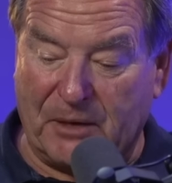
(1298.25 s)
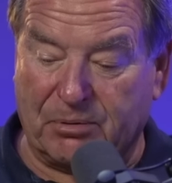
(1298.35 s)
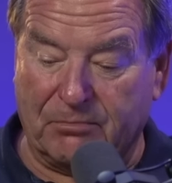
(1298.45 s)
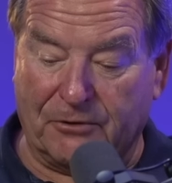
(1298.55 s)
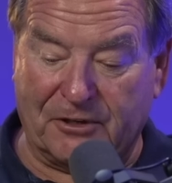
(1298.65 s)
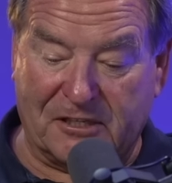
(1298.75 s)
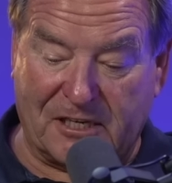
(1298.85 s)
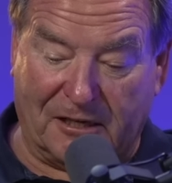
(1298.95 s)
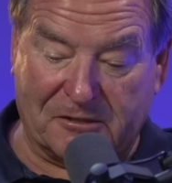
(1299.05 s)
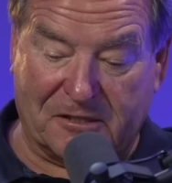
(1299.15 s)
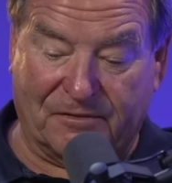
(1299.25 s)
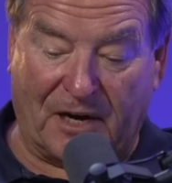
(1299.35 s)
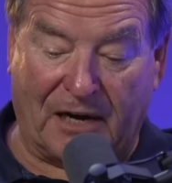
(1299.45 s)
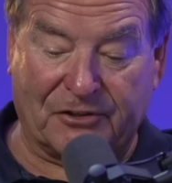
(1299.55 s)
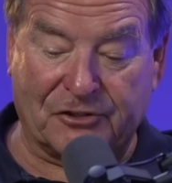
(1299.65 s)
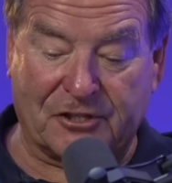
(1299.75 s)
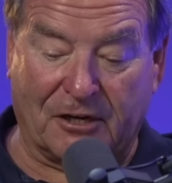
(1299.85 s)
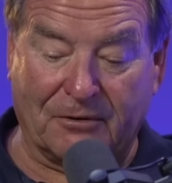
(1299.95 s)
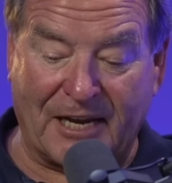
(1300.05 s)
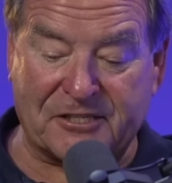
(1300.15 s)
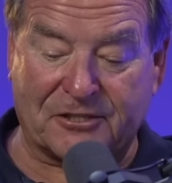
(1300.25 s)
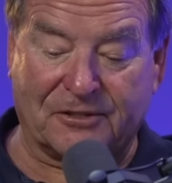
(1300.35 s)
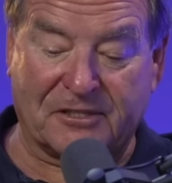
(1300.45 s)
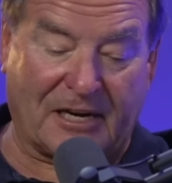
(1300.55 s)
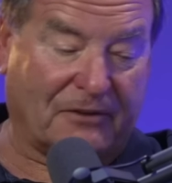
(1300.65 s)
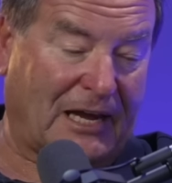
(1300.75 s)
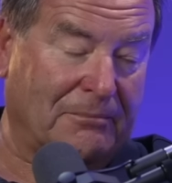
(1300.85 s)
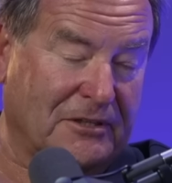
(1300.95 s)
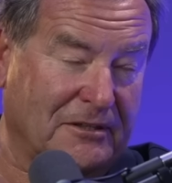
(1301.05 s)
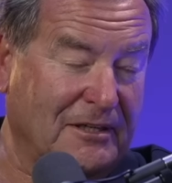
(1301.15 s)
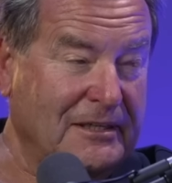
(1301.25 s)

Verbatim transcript: promoted sides surviving? So Leicester and Southampton.